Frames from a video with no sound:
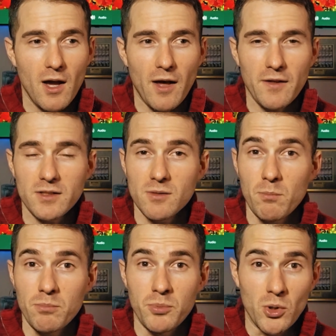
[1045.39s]
I think it's a
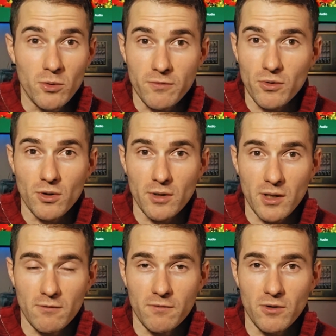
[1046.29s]
beautiful
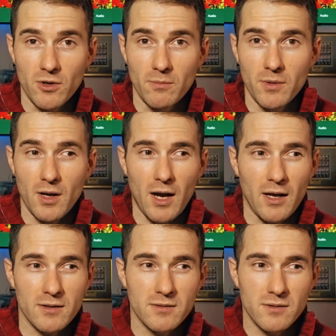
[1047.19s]
looking film.
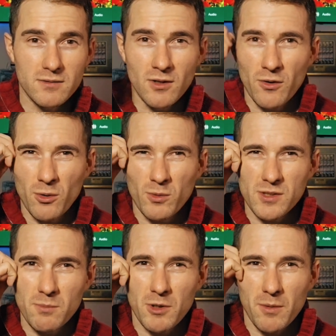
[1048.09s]
I know there were
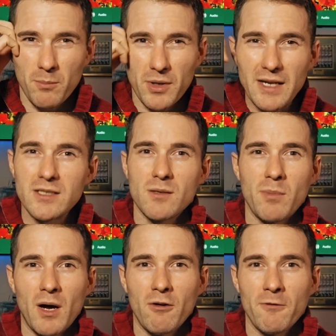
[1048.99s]
some complaints
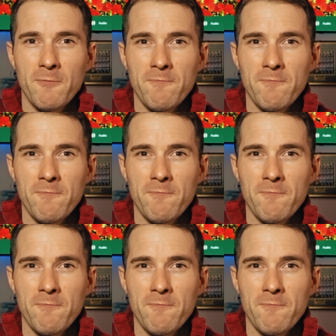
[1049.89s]
about